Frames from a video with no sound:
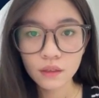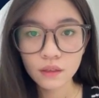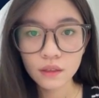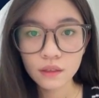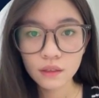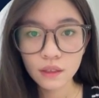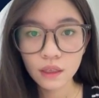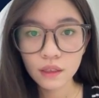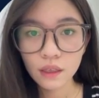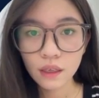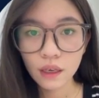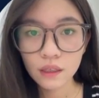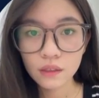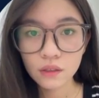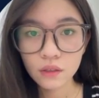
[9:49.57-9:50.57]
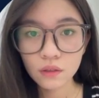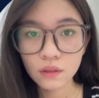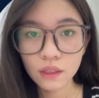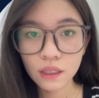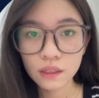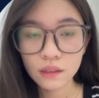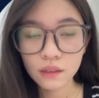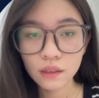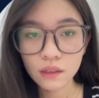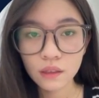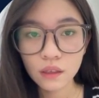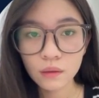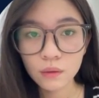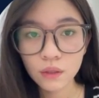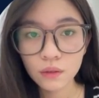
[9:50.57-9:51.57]
The study has shown us
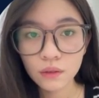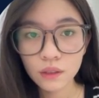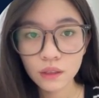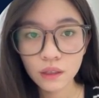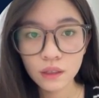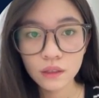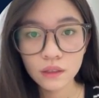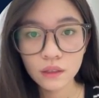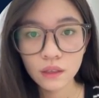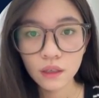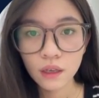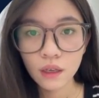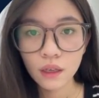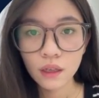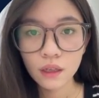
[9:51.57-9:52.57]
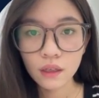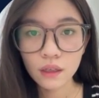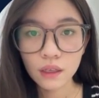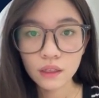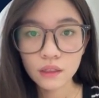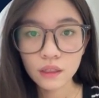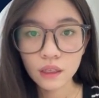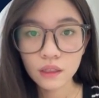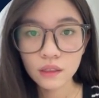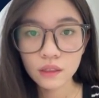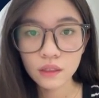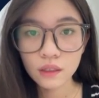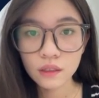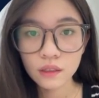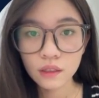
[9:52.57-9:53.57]
the opportunities and
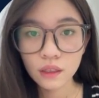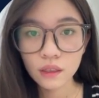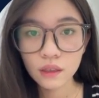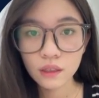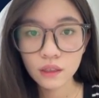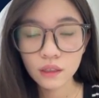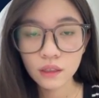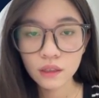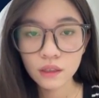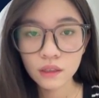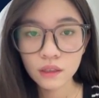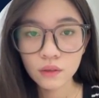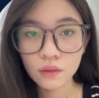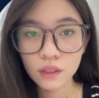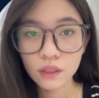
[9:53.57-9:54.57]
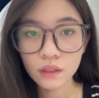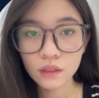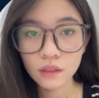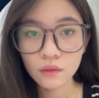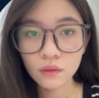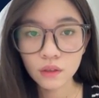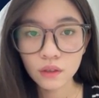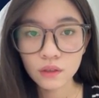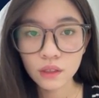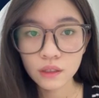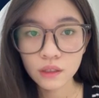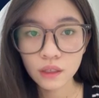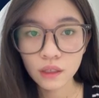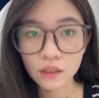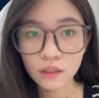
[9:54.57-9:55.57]
challenges in the integration of
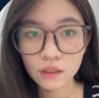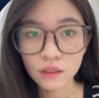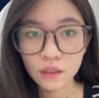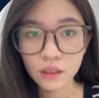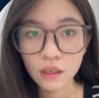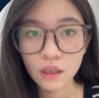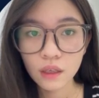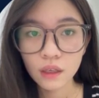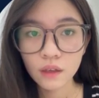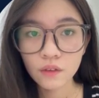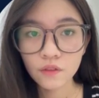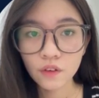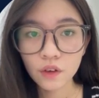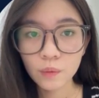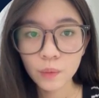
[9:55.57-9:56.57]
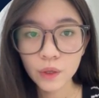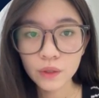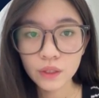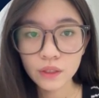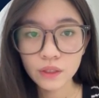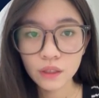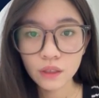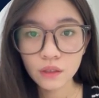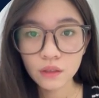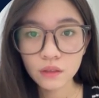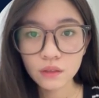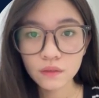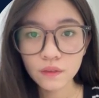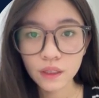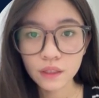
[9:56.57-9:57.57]
logistics
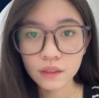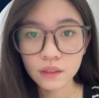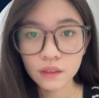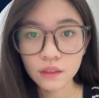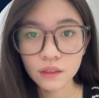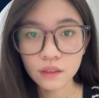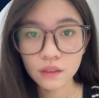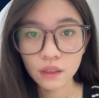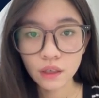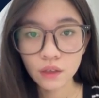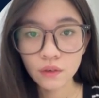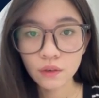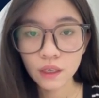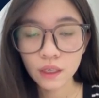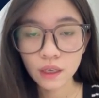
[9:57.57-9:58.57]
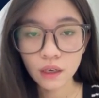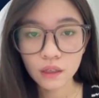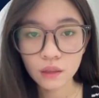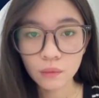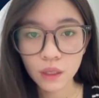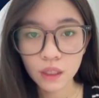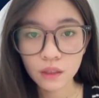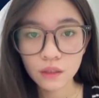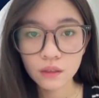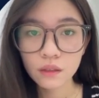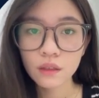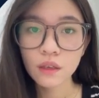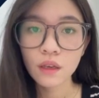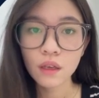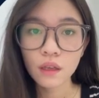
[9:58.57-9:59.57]
4.0 with a secure economy.
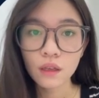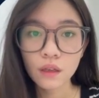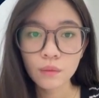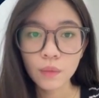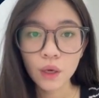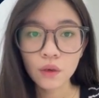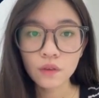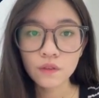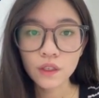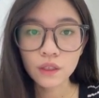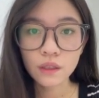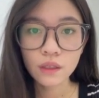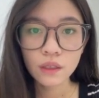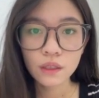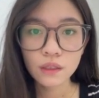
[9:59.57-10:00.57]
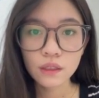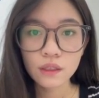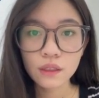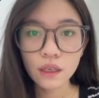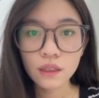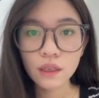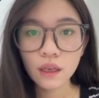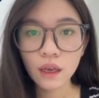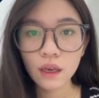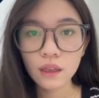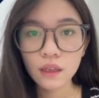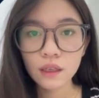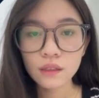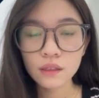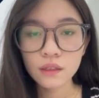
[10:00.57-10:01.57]
Moreover, the study
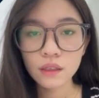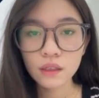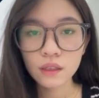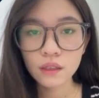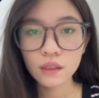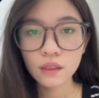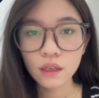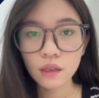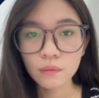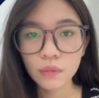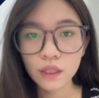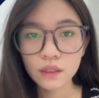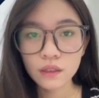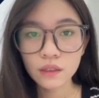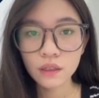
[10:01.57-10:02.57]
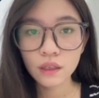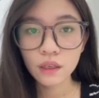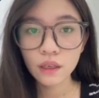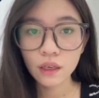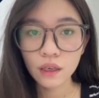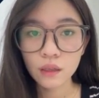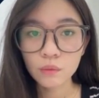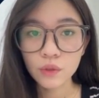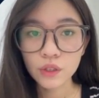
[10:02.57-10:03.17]
highlights the complexity and